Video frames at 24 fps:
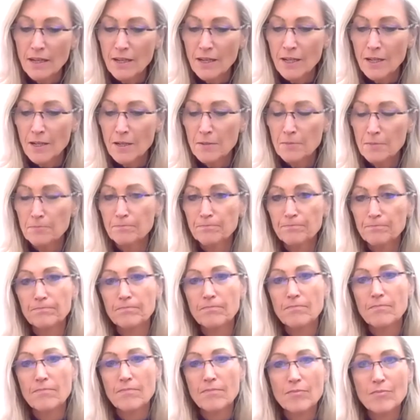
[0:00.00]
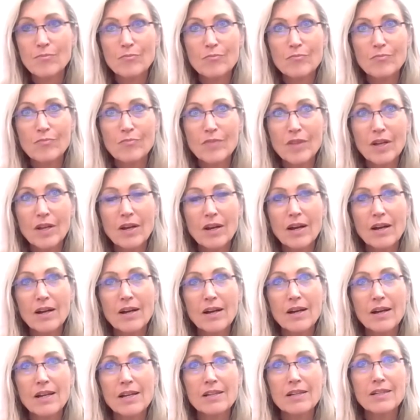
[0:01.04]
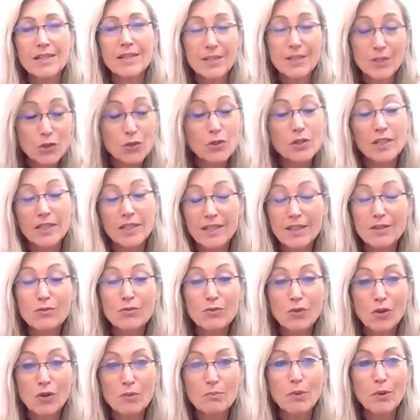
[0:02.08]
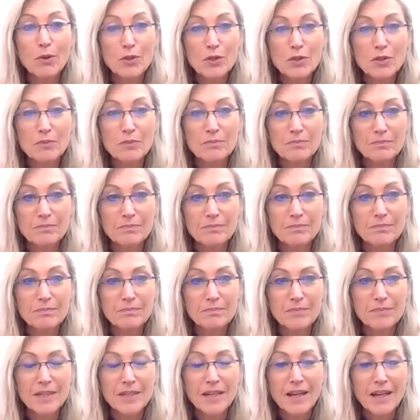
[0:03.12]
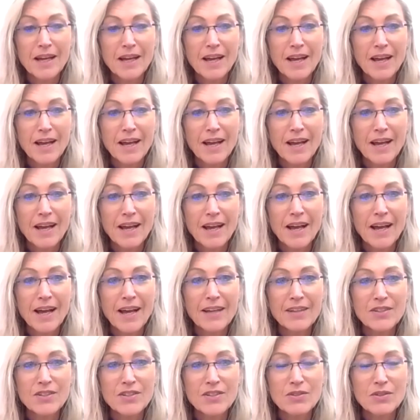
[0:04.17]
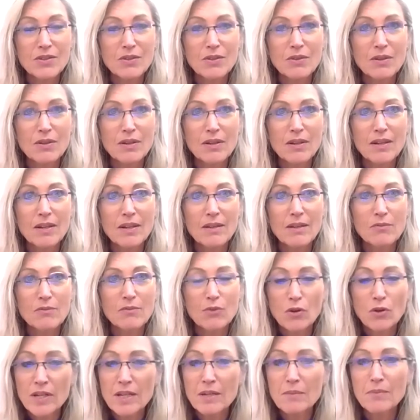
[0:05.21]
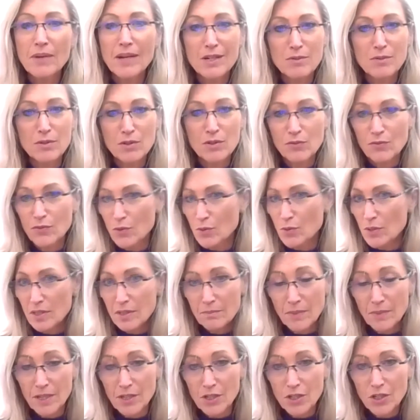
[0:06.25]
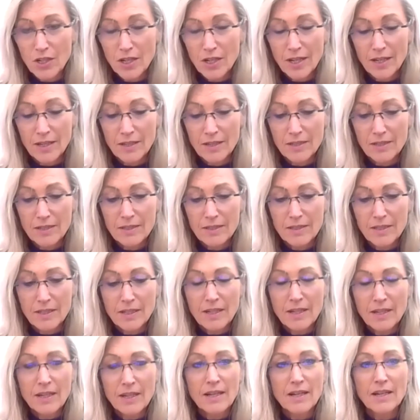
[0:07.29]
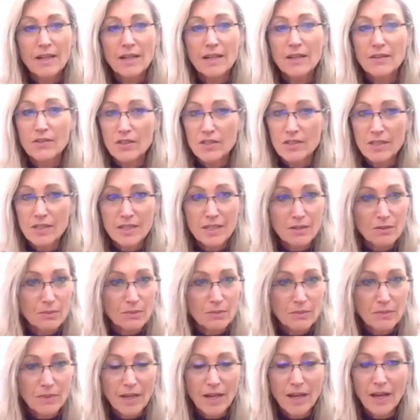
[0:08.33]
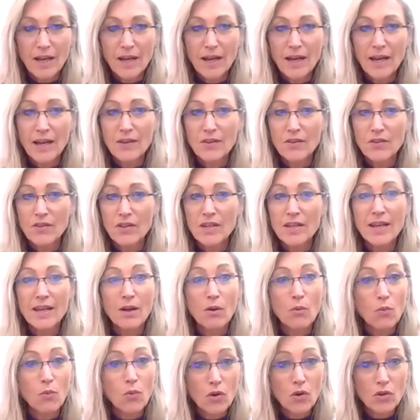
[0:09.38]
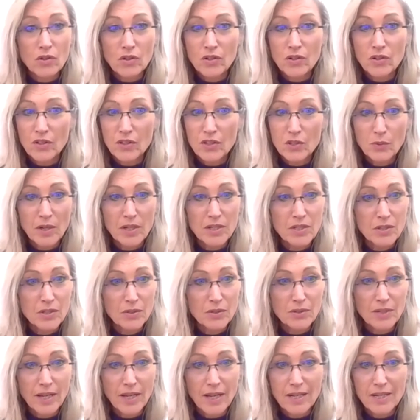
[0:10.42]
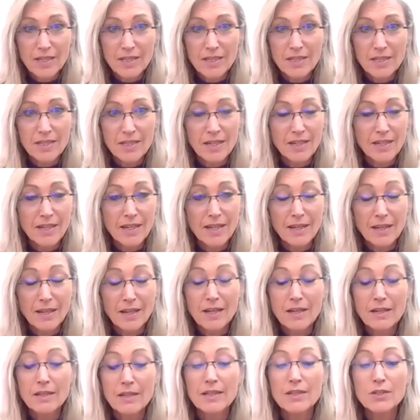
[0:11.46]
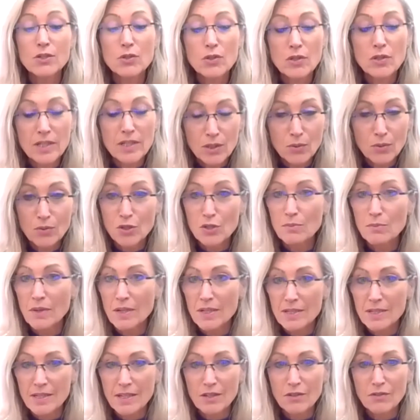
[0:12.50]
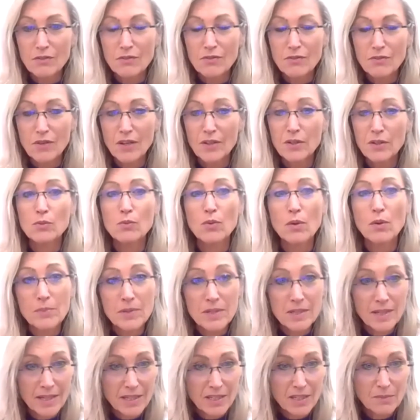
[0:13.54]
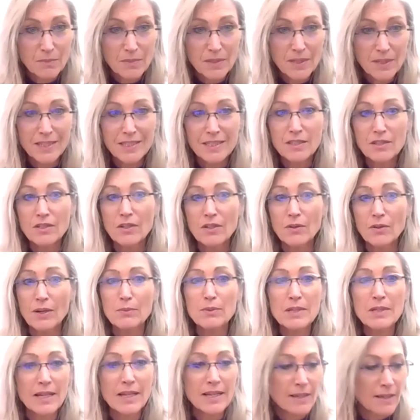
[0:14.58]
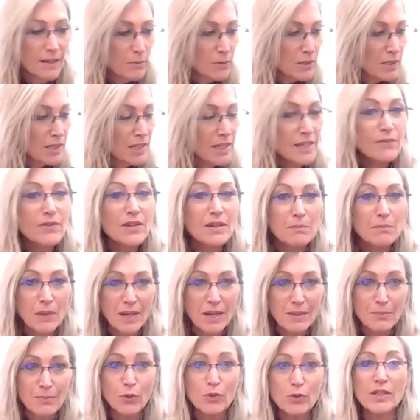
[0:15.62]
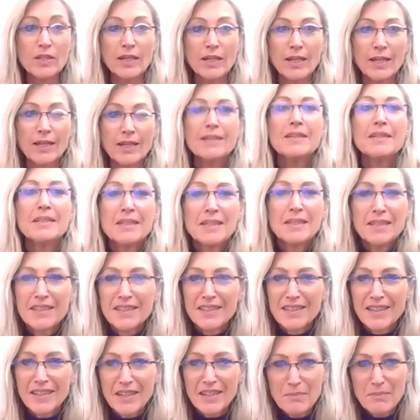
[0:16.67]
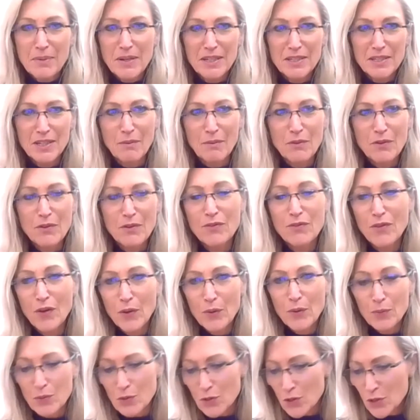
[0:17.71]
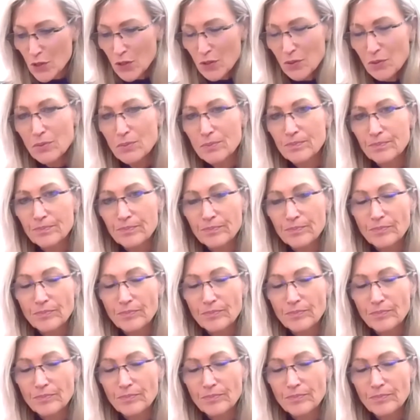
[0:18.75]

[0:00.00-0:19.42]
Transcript: um, literally at rock bottom and rocking backwards and forwards in my chair in the sitting room and thinking, what on earth do I do next? And I literally launched myself. I don't know what possessed me. I didn't know. I was like I was leaving my body. And I picked up the phone to